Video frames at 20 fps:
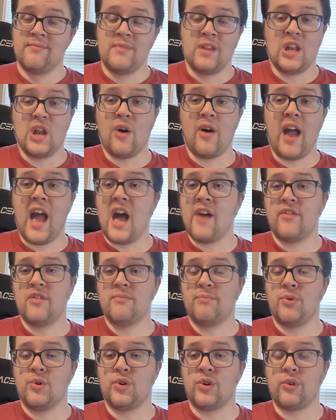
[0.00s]
I
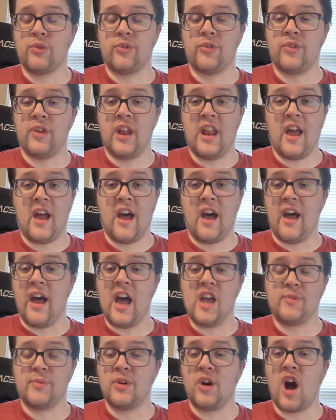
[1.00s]
haven't produced a
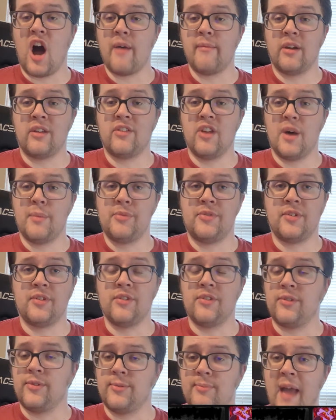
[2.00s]
Hazen comic dub
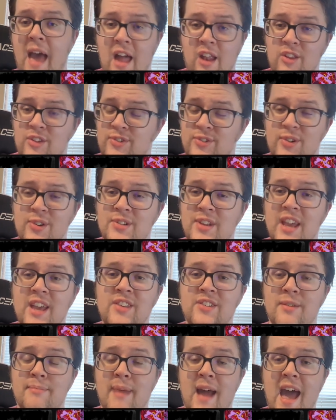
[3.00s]
since Alistair
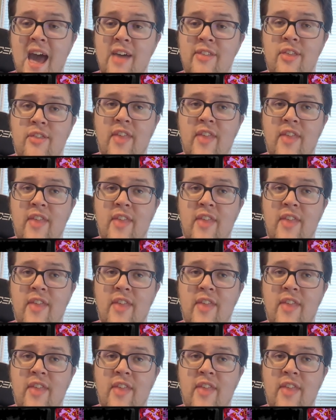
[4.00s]
Takes a Bath,